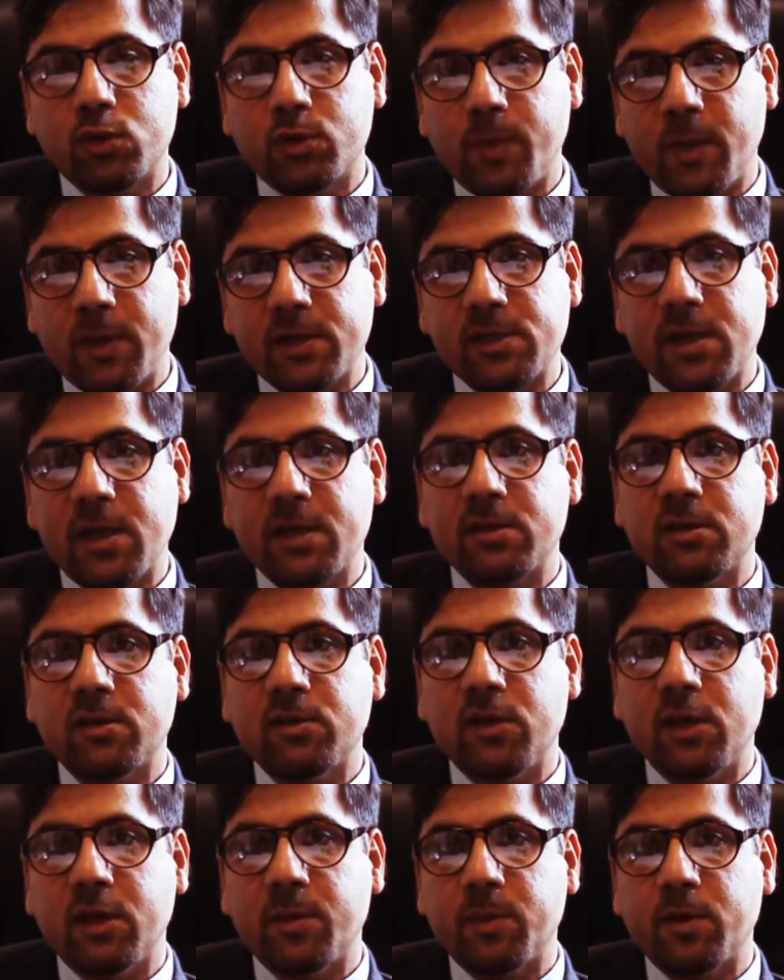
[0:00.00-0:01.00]
specialize in
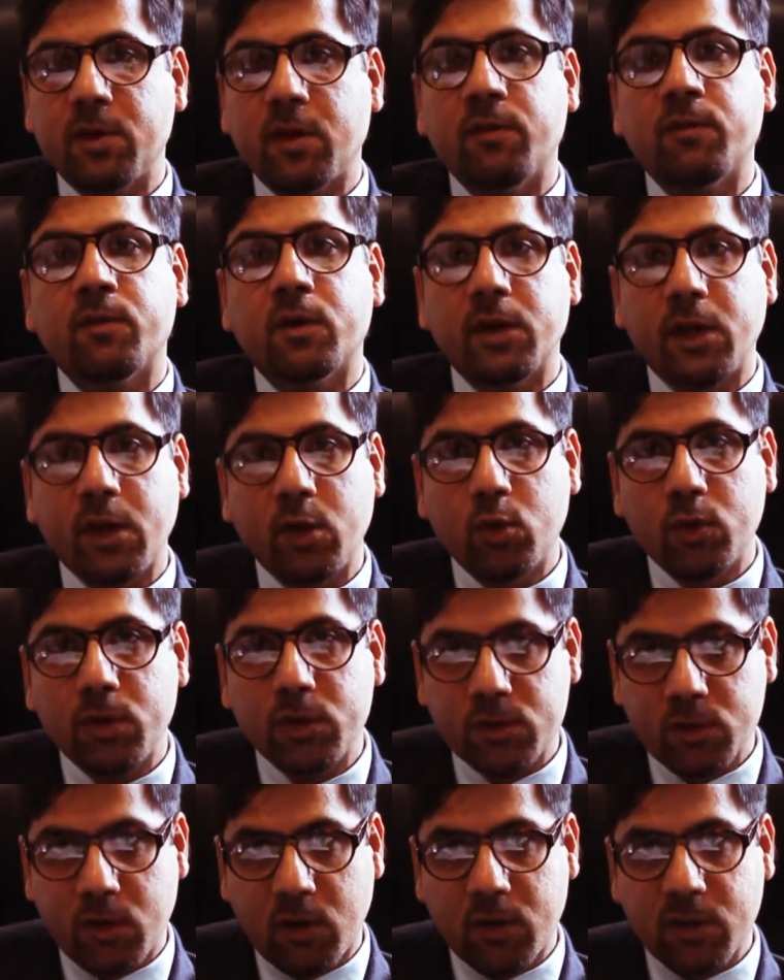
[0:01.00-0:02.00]
treatment of vertigo
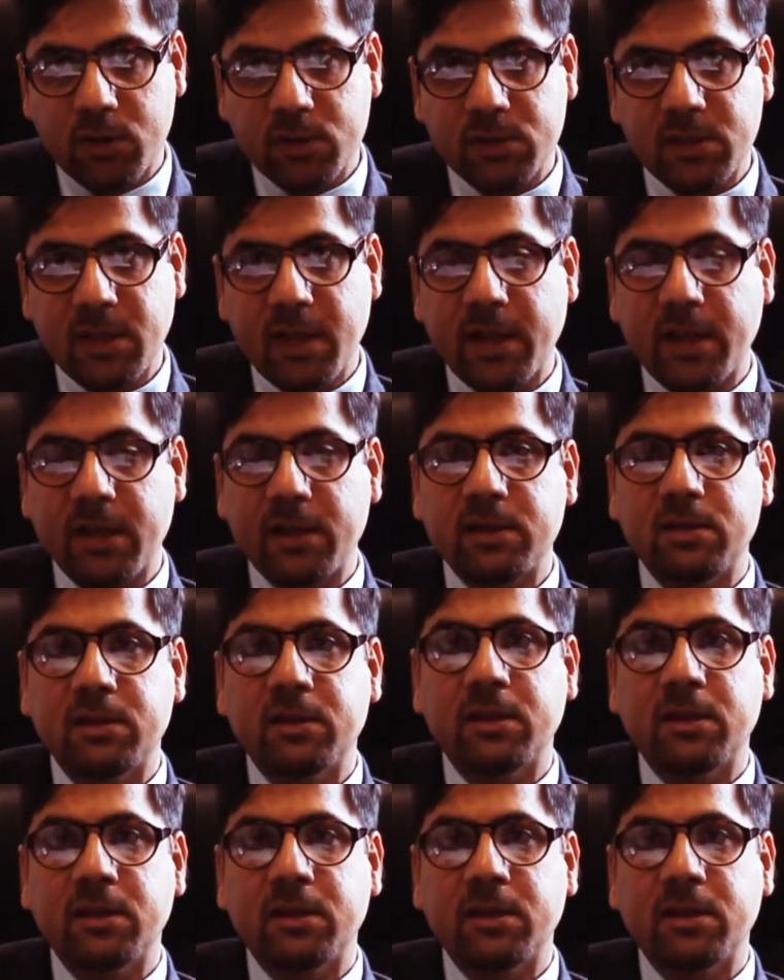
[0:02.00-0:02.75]
disorders like a